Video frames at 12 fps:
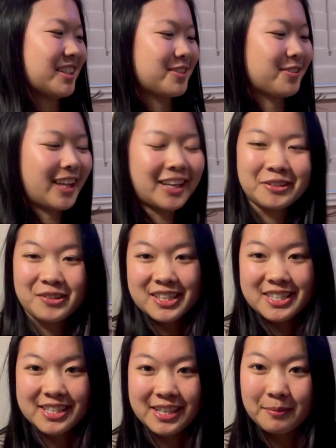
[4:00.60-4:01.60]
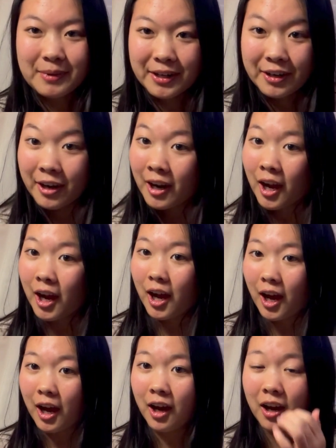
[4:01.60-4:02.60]
so that you could see it better.
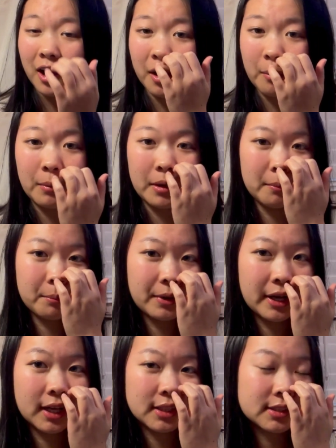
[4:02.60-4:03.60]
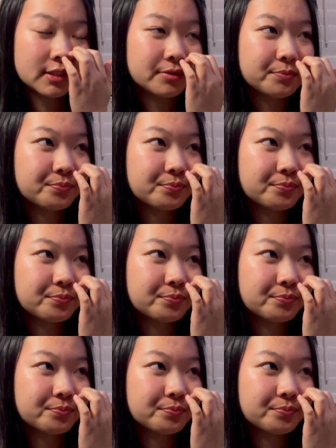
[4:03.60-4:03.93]
Um, but